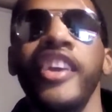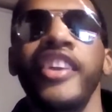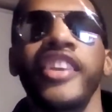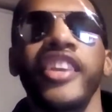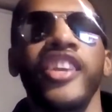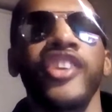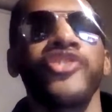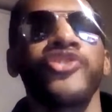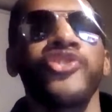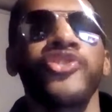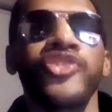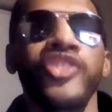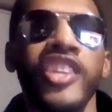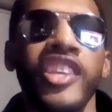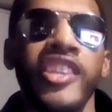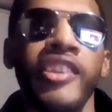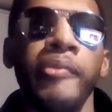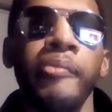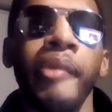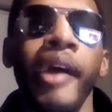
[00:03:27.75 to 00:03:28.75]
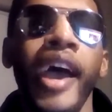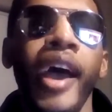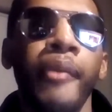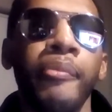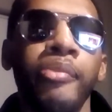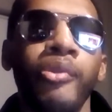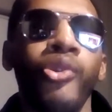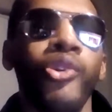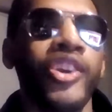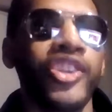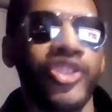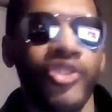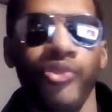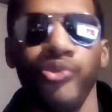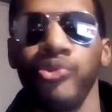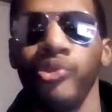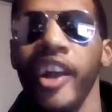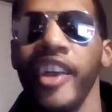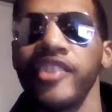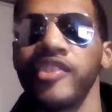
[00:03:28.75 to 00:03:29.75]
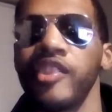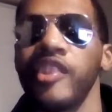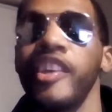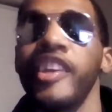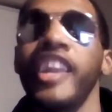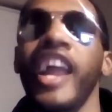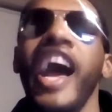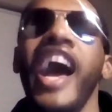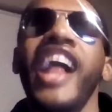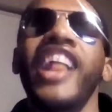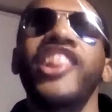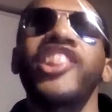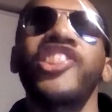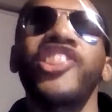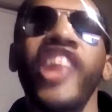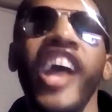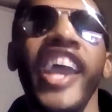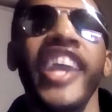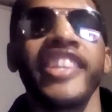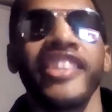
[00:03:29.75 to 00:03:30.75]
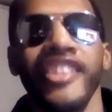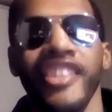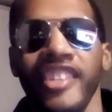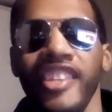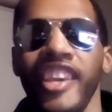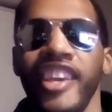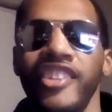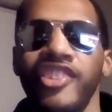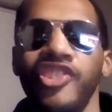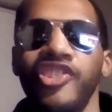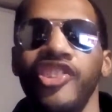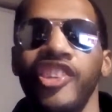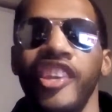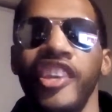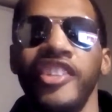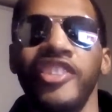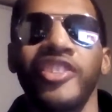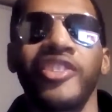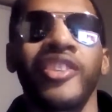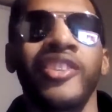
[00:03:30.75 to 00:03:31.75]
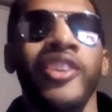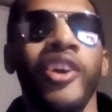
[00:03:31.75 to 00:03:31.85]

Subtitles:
Can't you see the bad boys of wrestling? I liked that shit.